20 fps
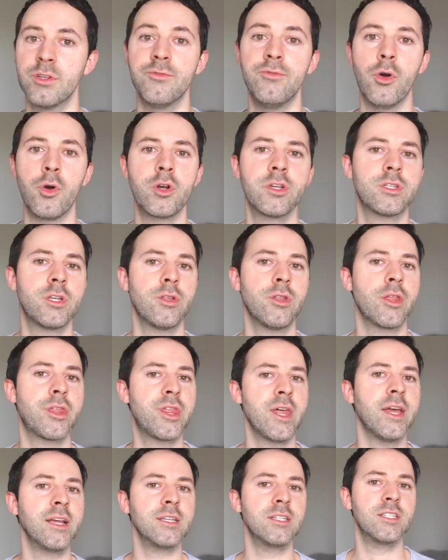to focus on the
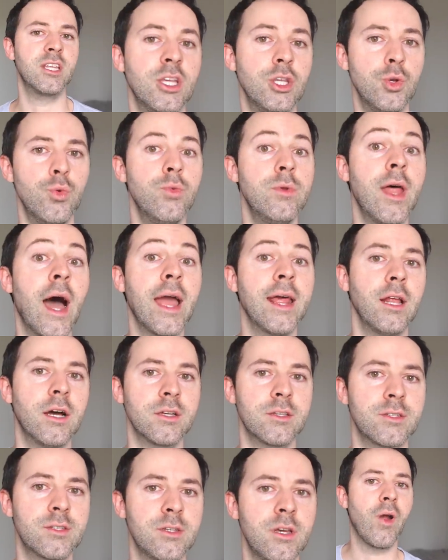things that unite
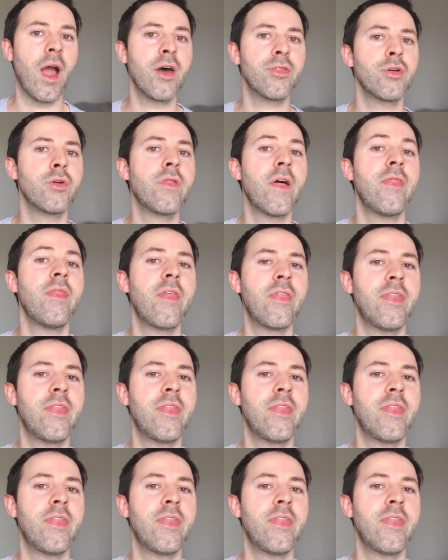us rather than the